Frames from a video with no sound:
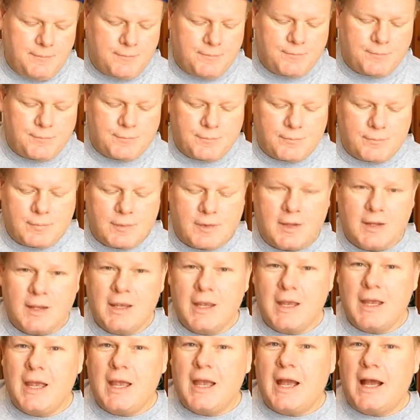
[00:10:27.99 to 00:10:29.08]

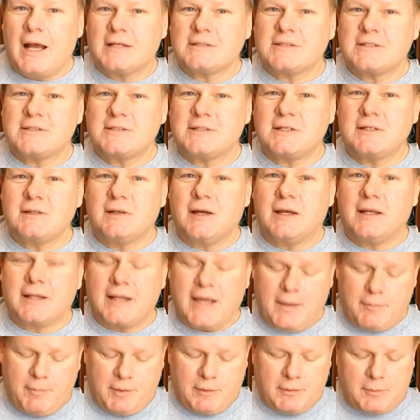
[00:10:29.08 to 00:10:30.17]
As a D like
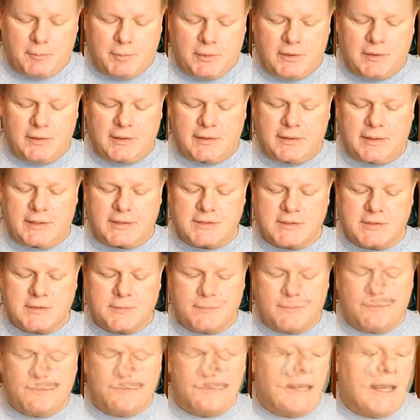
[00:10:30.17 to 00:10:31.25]
that, but I'm going to play it like this.
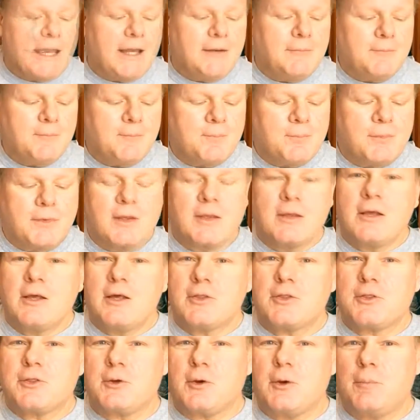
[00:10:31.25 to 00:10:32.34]
Again,
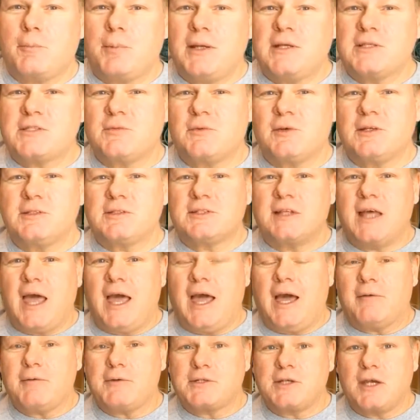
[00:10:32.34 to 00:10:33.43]
third piece of it is the
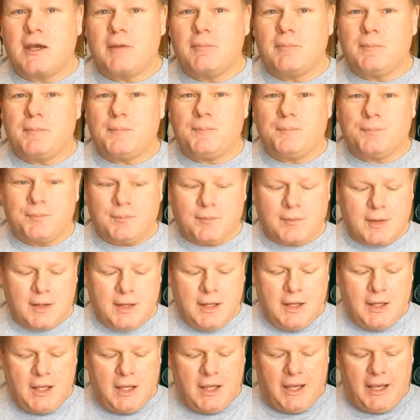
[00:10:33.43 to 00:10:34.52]
F shape.
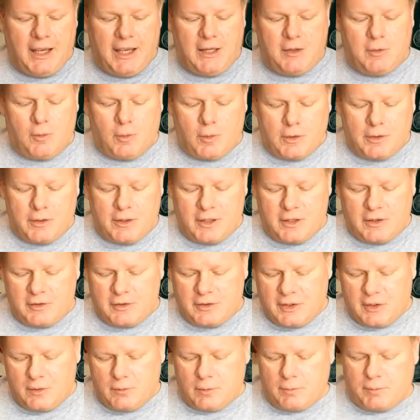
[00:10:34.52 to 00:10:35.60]
And
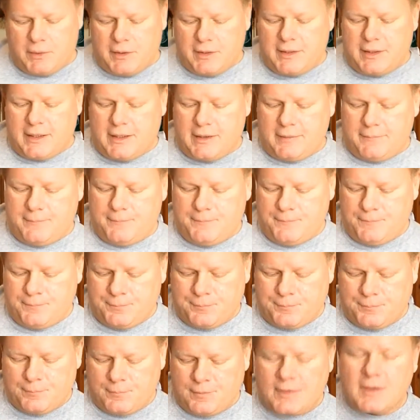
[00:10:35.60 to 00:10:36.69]
ordinarily, you would play that
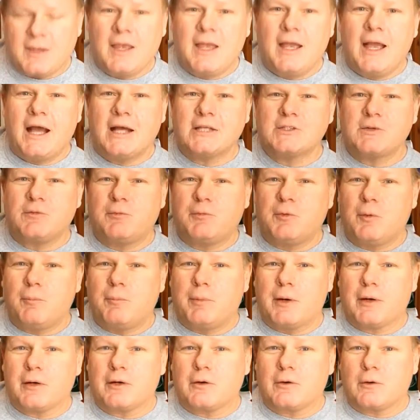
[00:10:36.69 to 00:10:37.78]
as a full
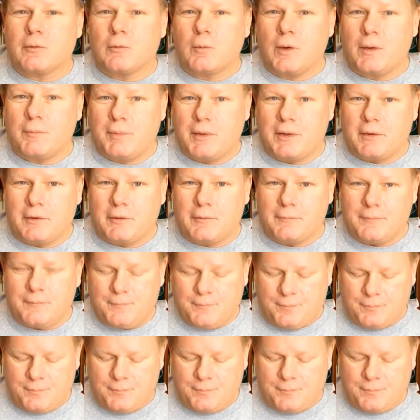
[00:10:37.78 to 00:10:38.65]
bar chord way up here.